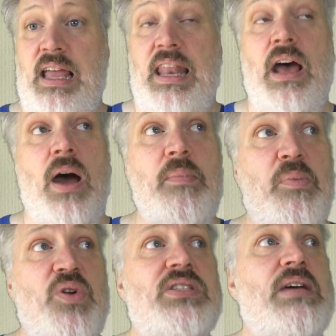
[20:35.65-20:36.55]
Now, I'm a
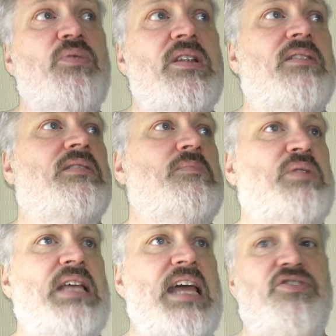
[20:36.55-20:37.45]
person that would
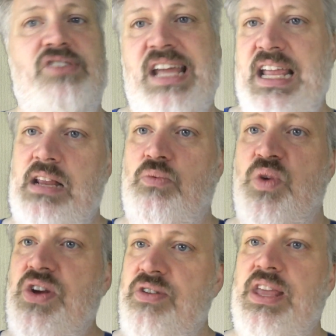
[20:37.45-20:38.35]
simply entertain
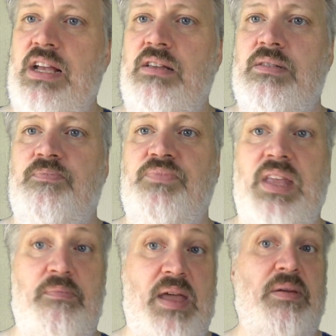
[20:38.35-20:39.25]
weird things,
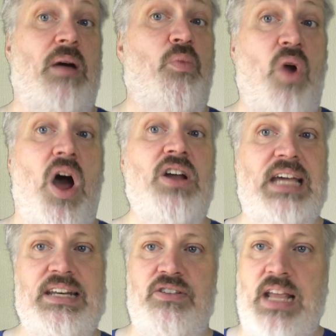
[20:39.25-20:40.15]
and maybe I'm wrong to
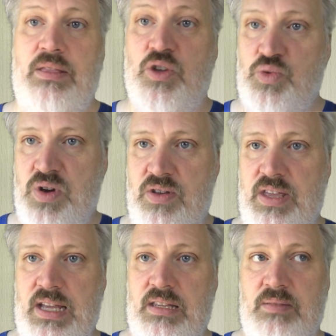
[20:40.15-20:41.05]
entertain those weird
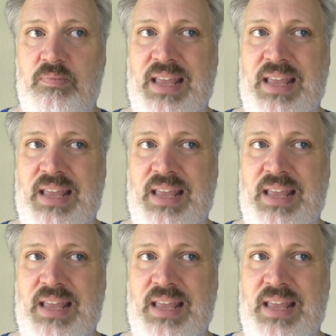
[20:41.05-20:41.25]
things.